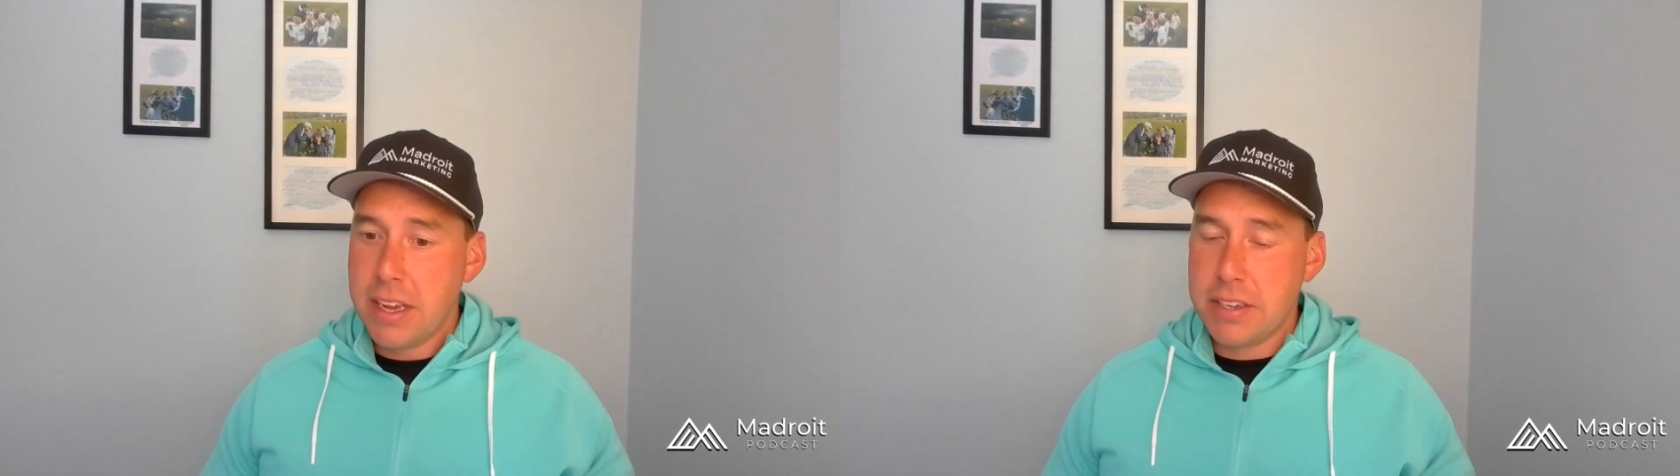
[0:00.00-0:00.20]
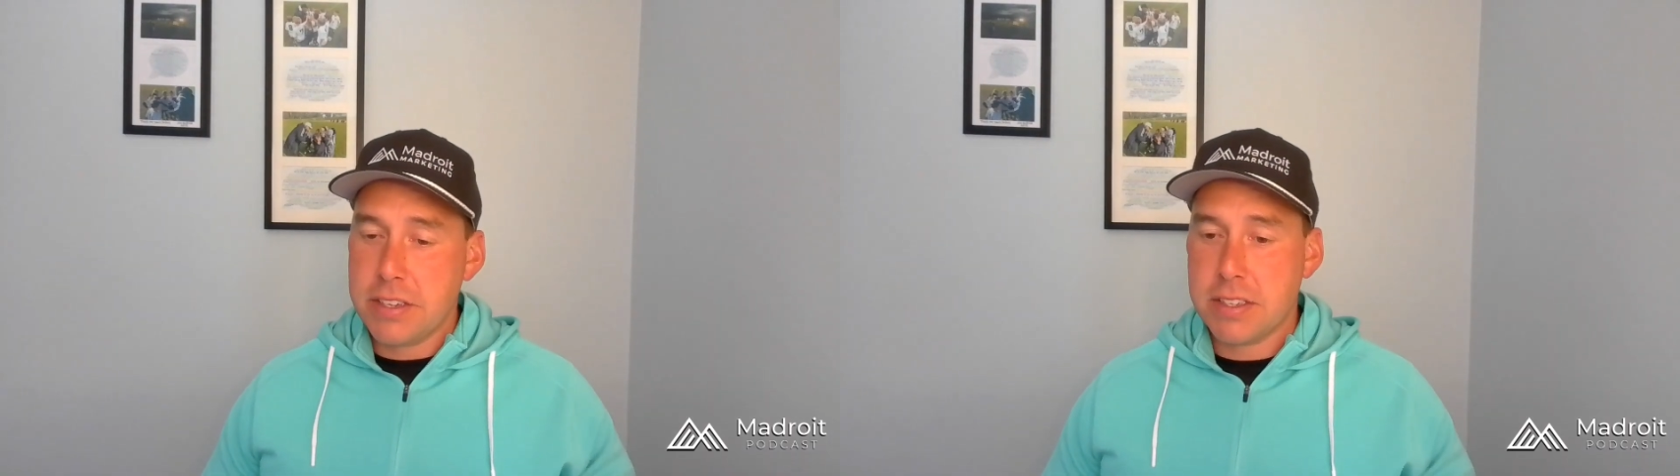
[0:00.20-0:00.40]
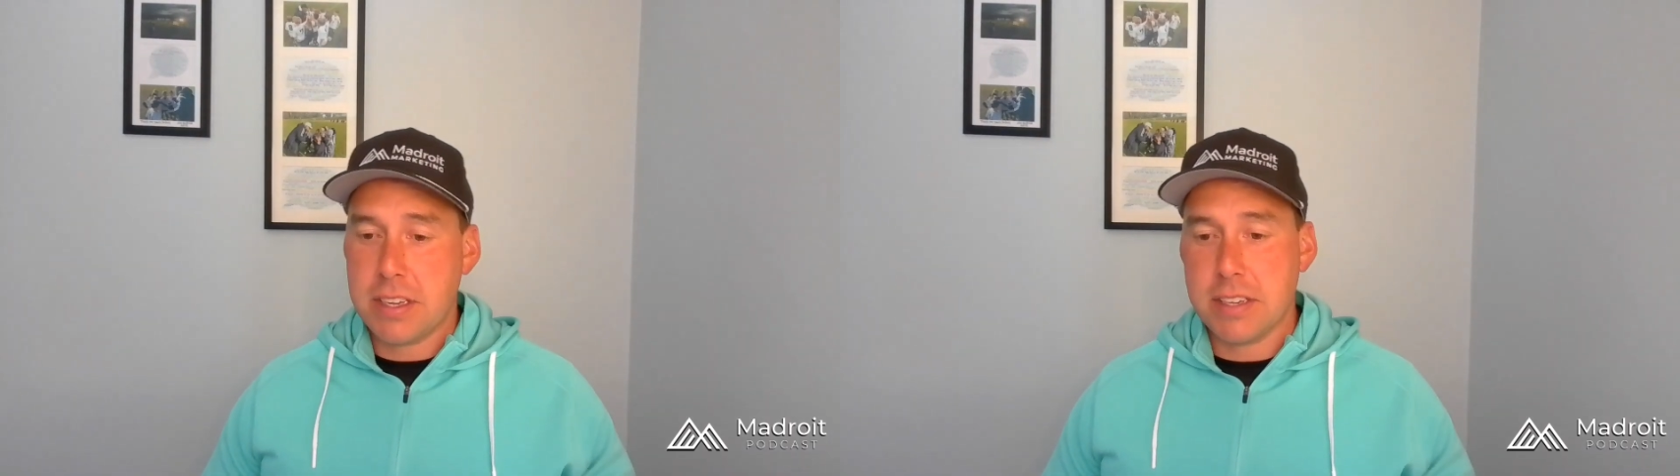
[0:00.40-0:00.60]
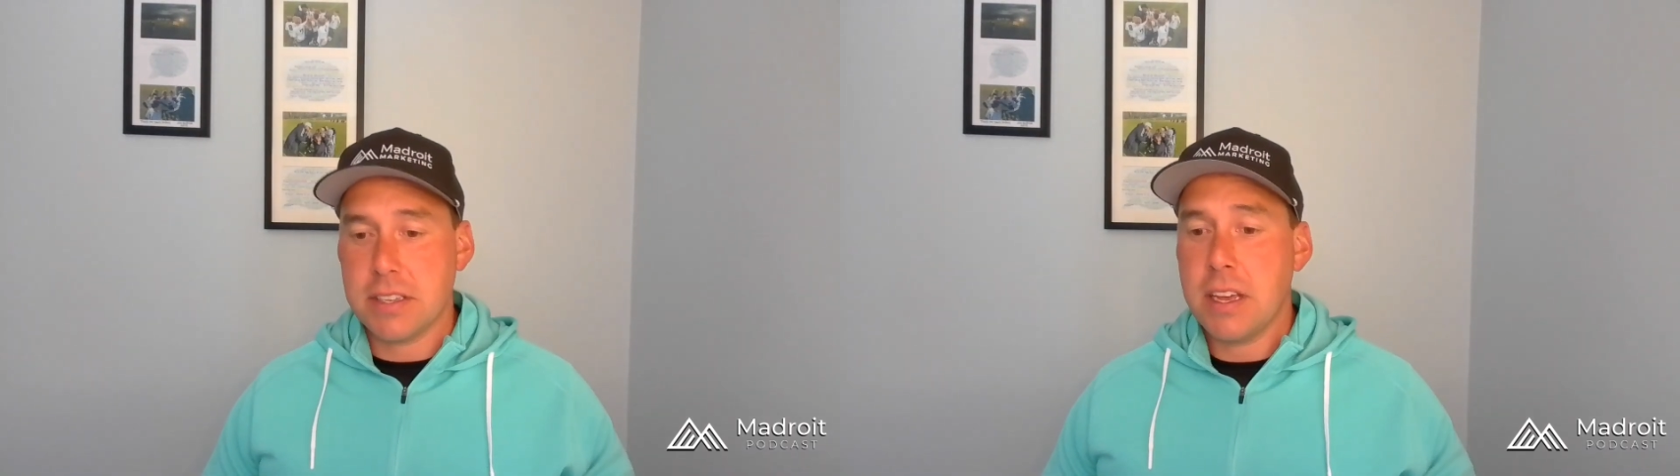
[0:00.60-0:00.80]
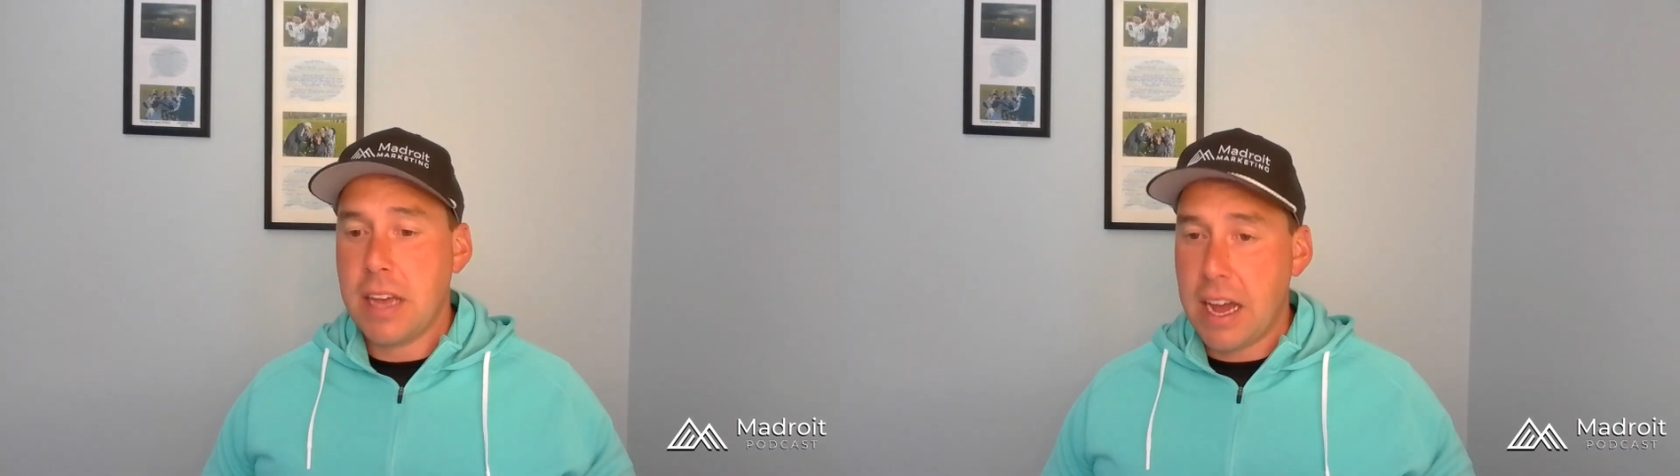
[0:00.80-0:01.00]
It just says,
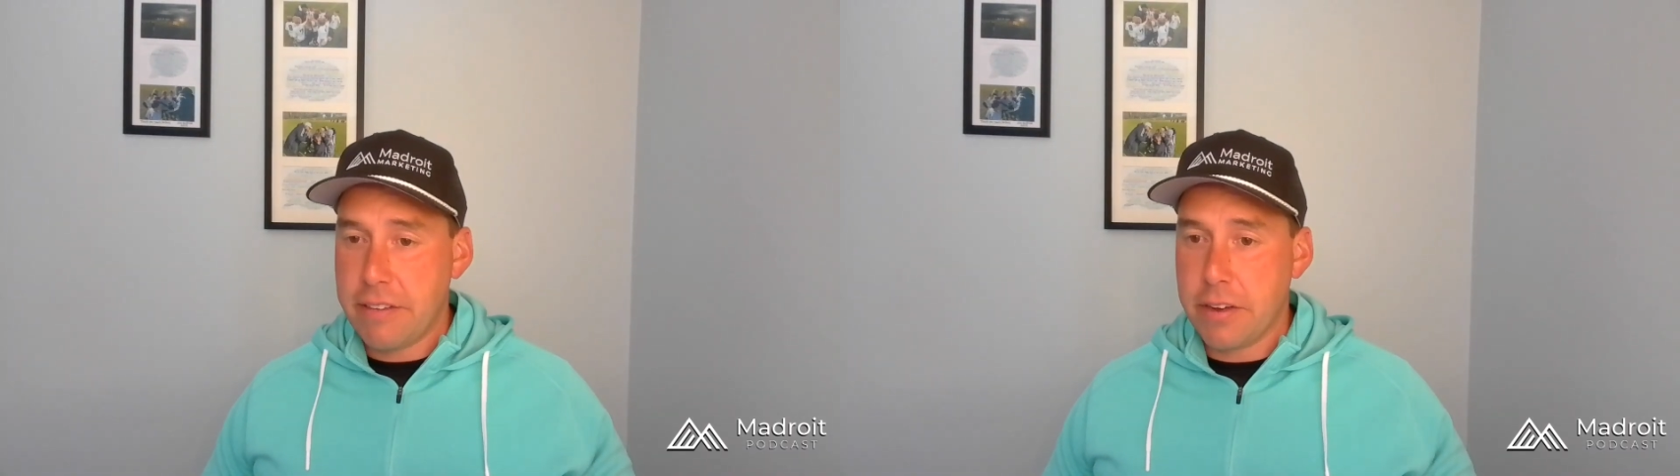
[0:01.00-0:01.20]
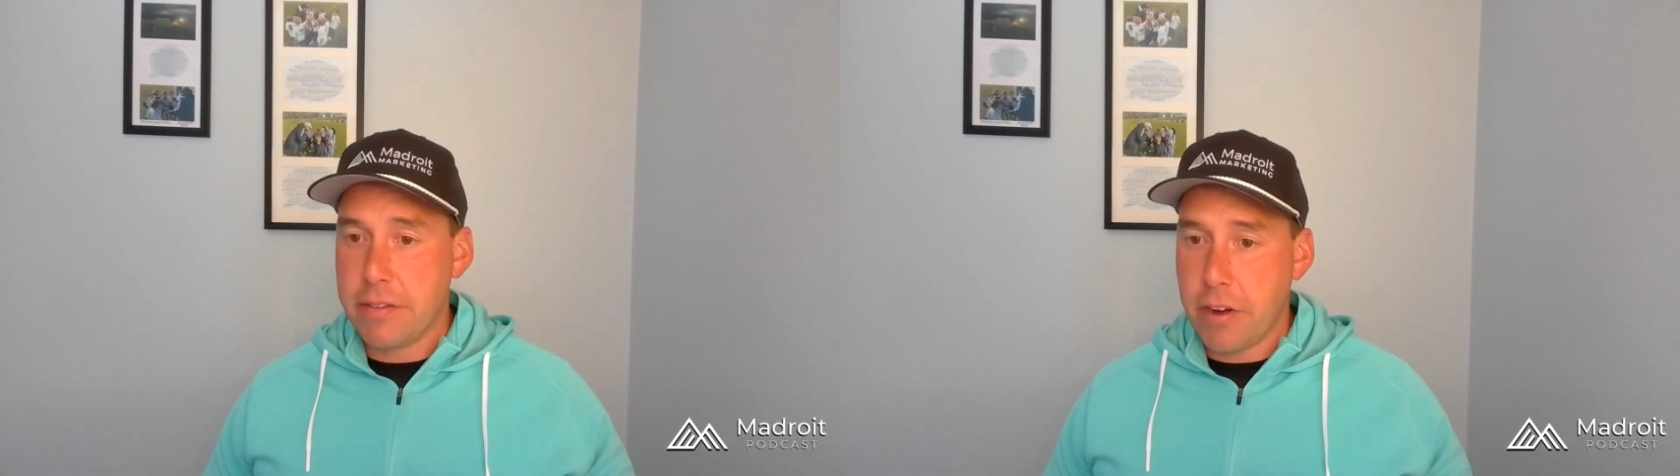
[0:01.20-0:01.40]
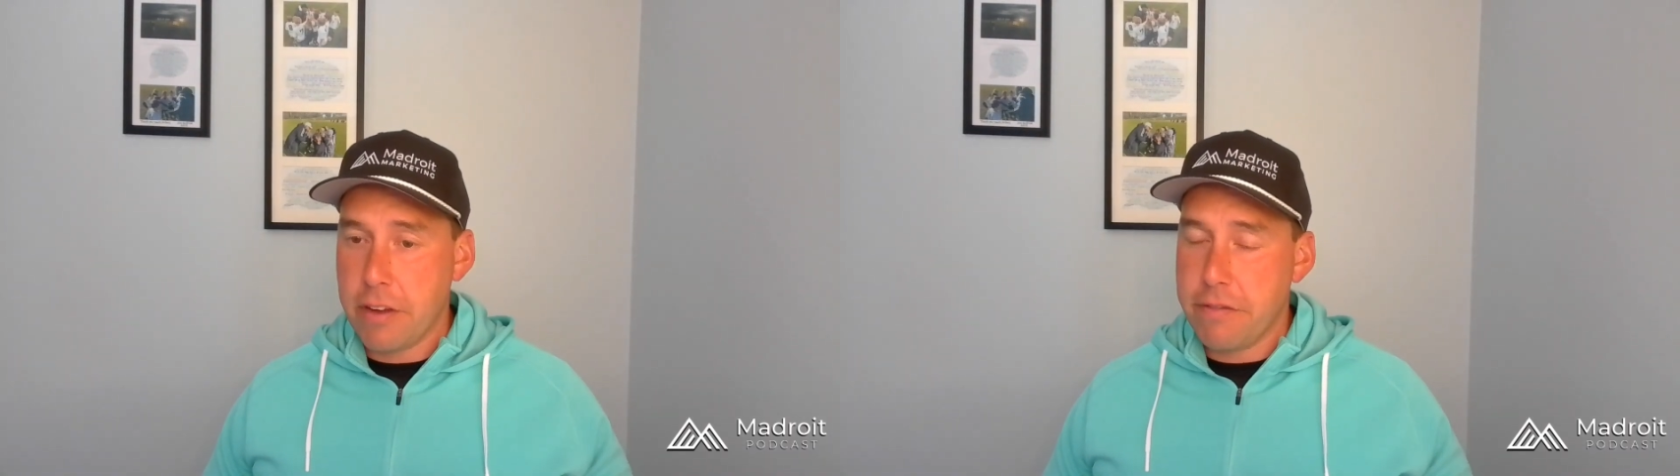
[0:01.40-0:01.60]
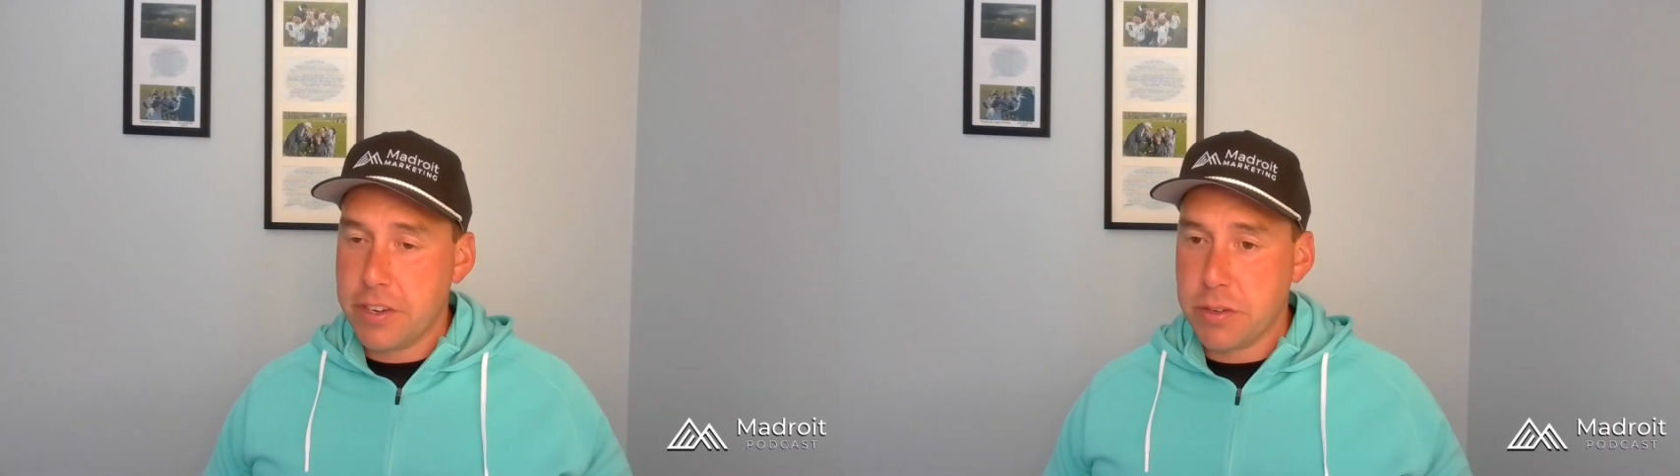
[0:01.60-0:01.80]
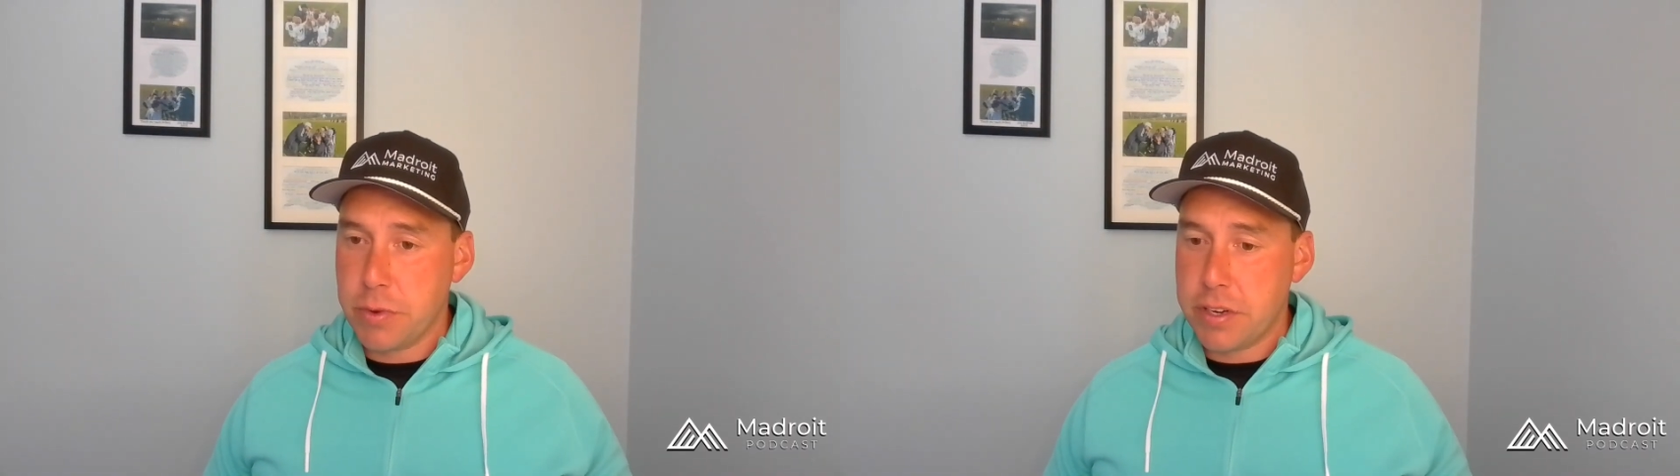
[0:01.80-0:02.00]
I found a very
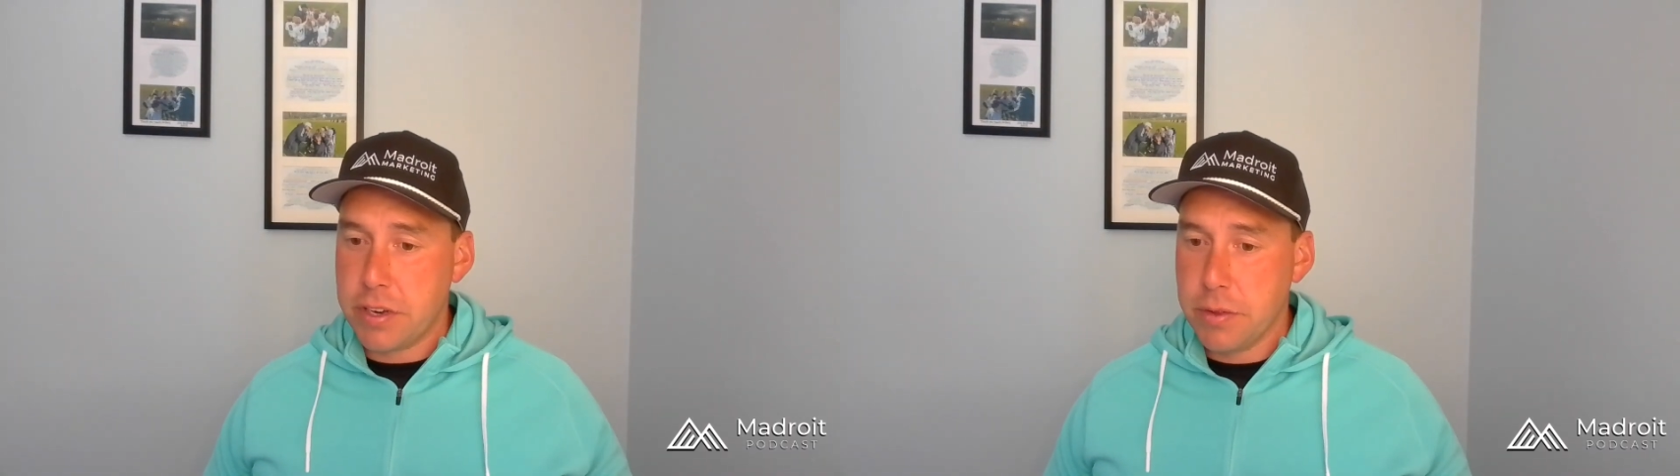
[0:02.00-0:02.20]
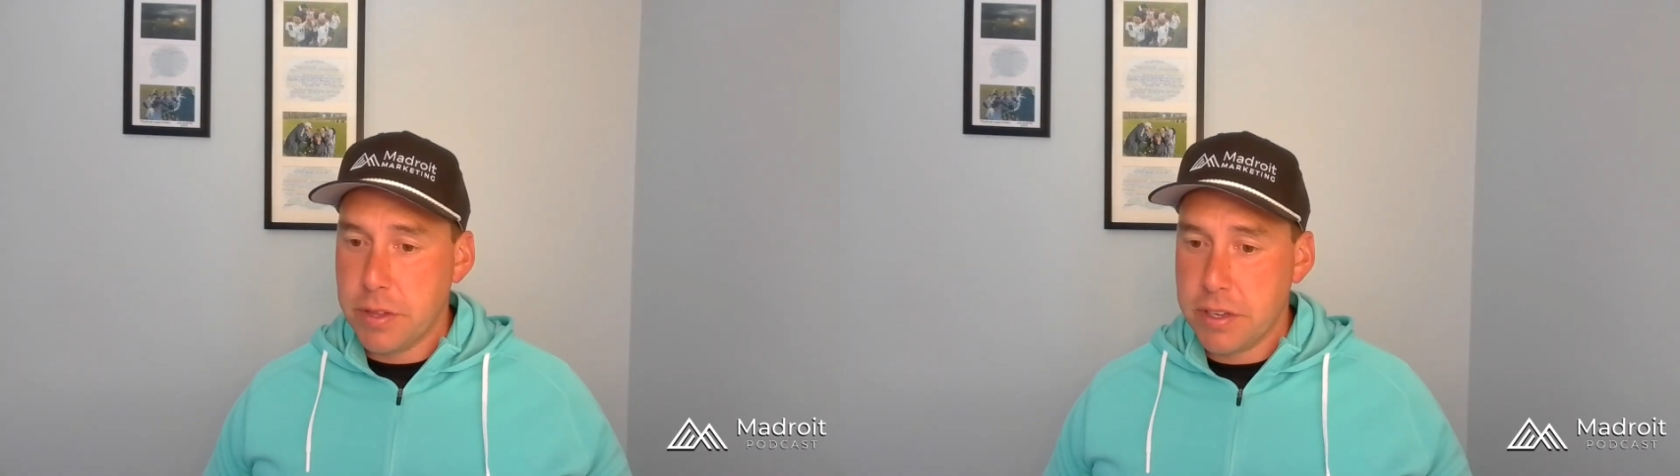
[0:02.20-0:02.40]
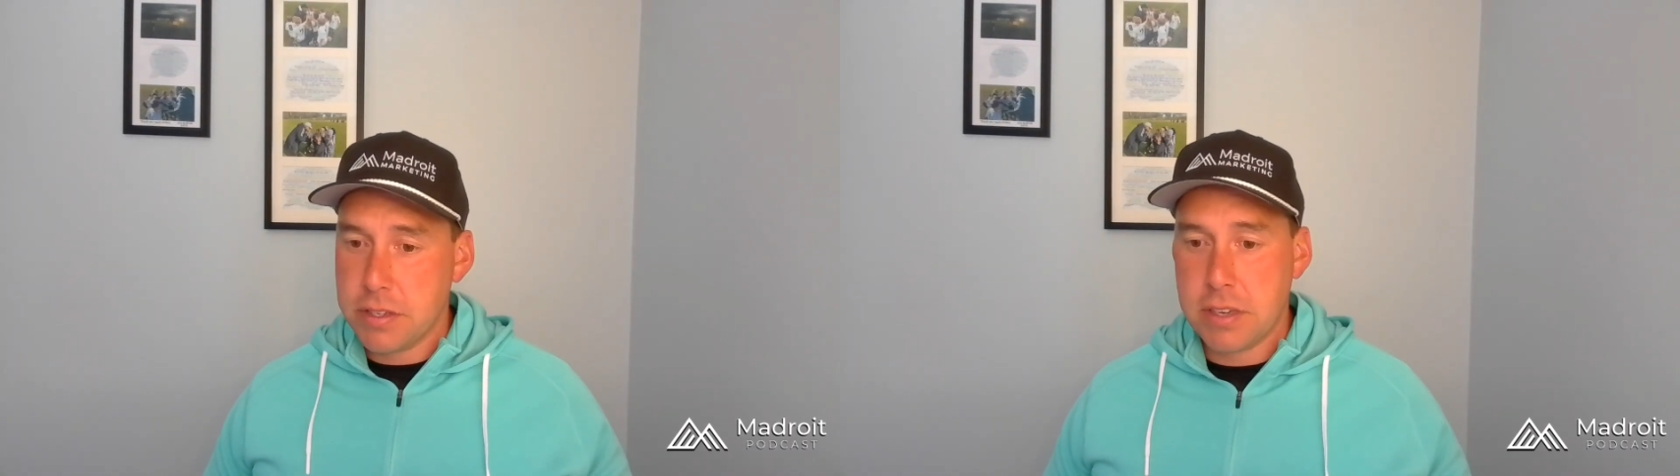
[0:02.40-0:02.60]
efficient way to do this,